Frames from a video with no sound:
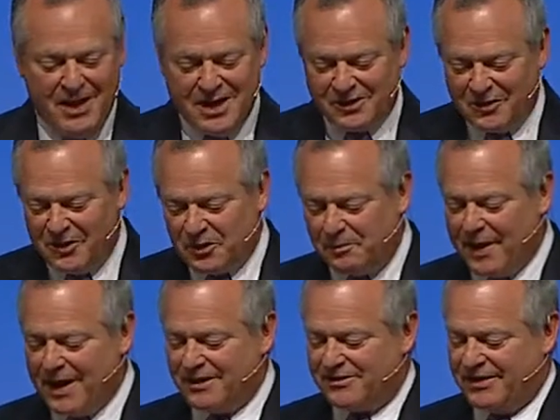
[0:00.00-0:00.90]
So this
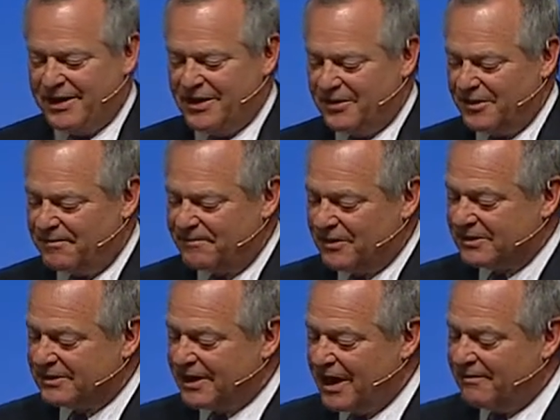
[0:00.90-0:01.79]
past year, the
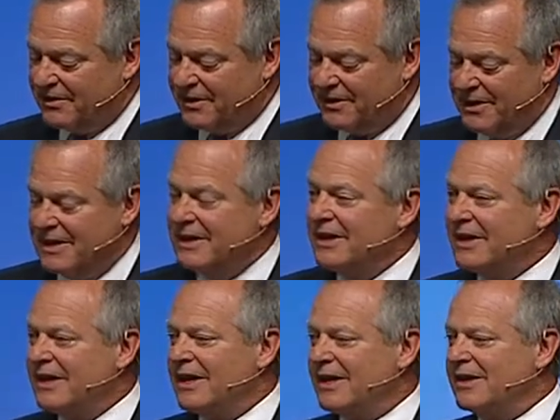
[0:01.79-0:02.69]
first ever
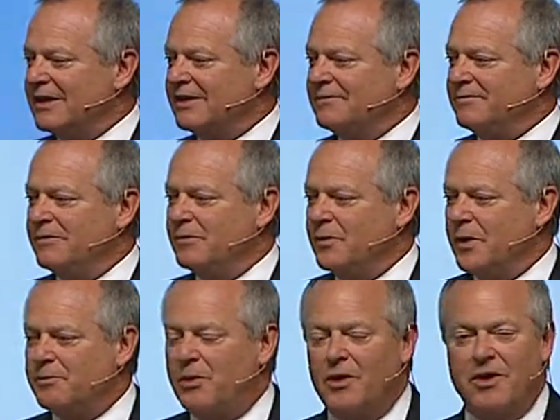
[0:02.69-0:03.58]

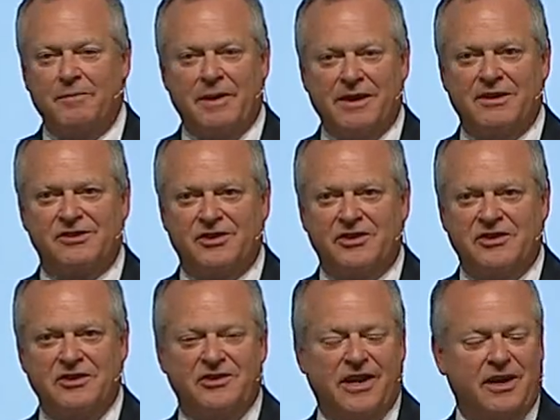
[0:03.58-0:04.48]
report by the
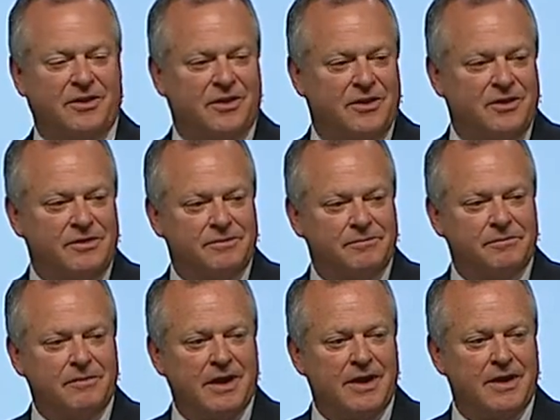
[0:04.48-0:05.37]
Surgeon General
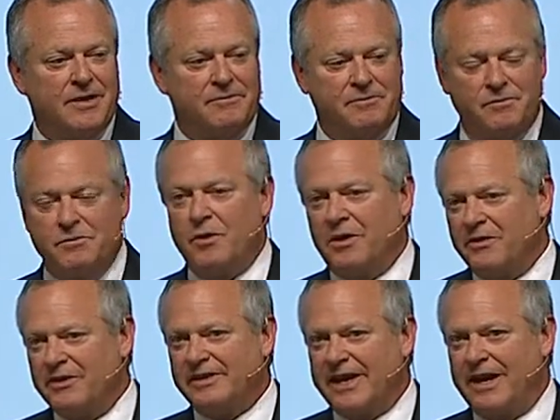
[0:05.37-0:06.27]

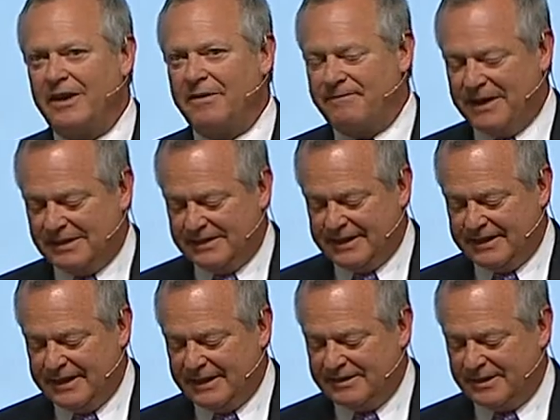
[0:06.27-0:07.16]
under the title of Facing
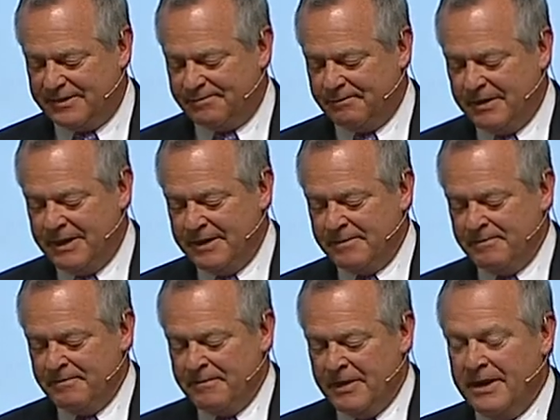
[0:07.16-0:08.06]
Addiction.
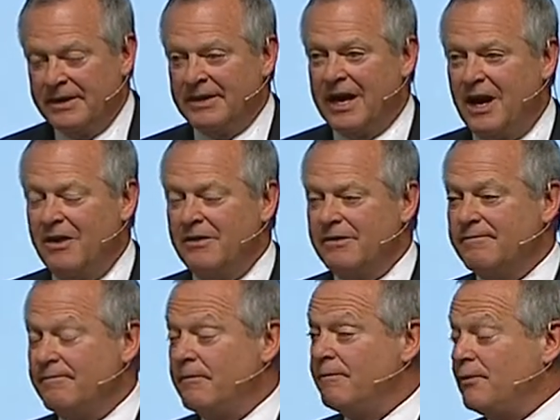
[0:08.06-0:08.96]
Now,
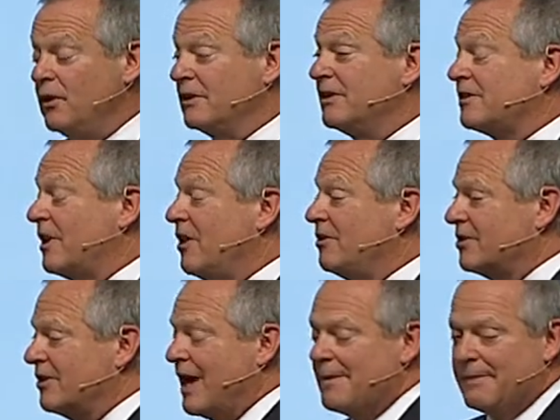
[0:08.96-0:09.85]
full
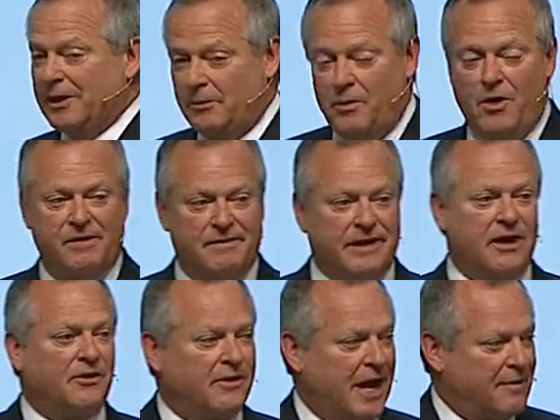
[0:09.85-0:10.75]
disclosure, I'm on the board of
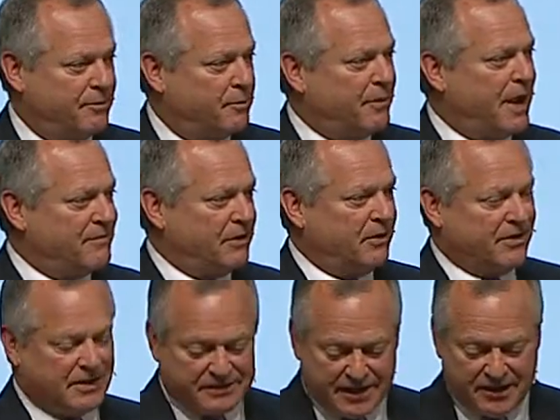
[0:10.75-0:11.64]
another not-for-profit
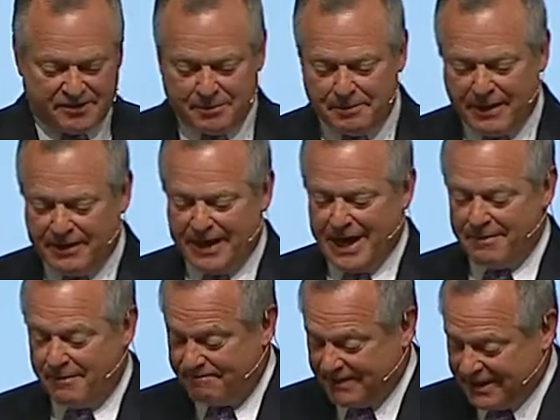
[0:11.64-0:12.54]
organization by the name
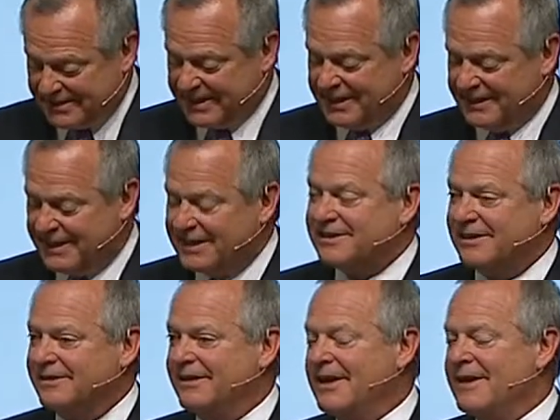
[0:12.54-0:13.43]
of Facing Addiction.